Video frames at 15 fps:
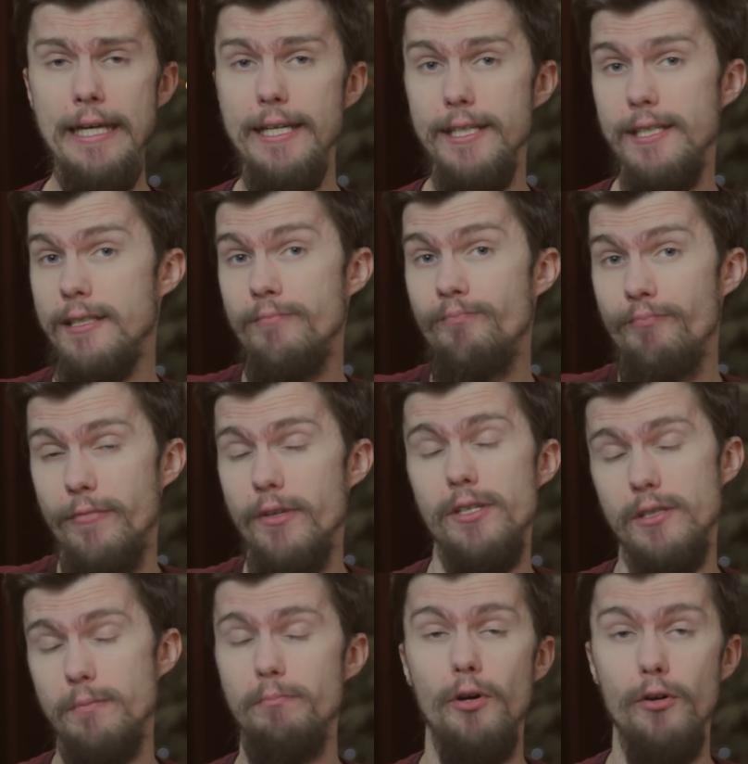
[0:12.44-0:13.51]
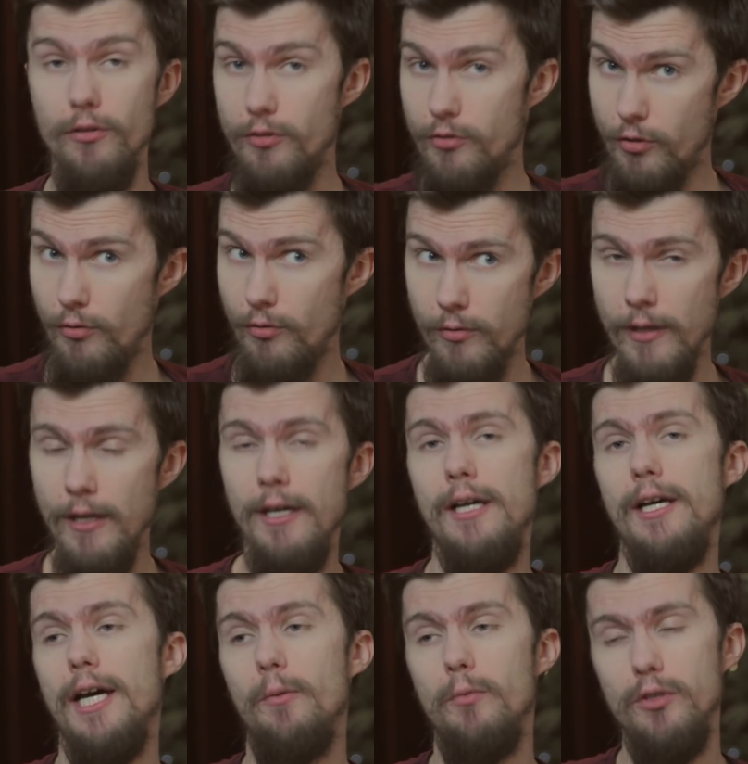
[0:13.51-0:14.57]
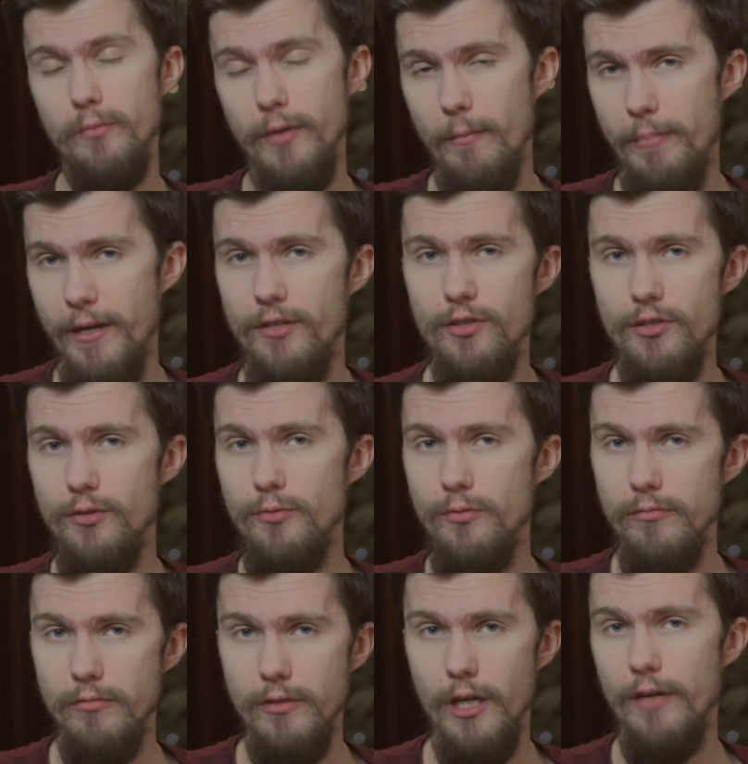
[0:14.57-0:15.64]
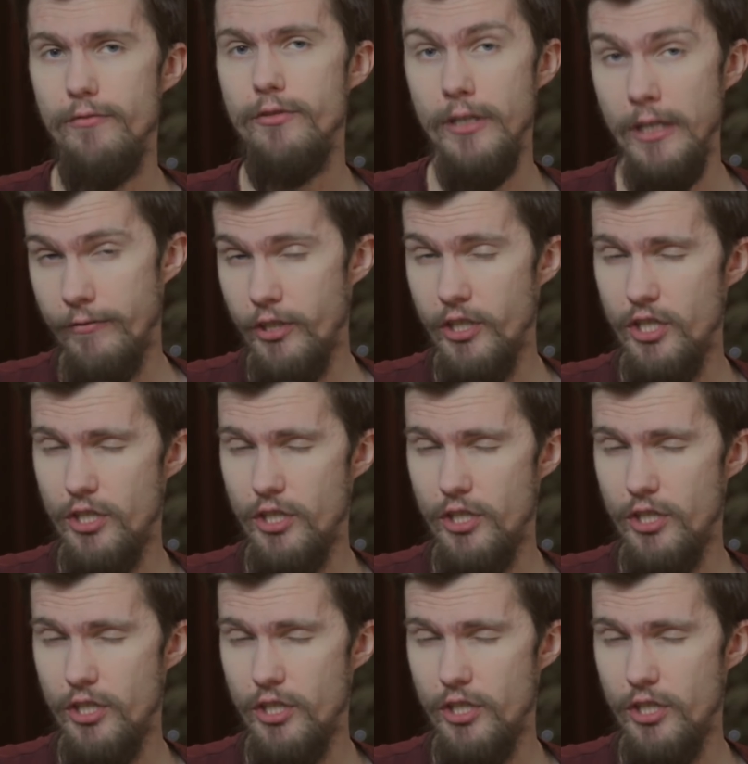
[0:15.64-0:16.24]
in this part 2, I will do my best to cover in a very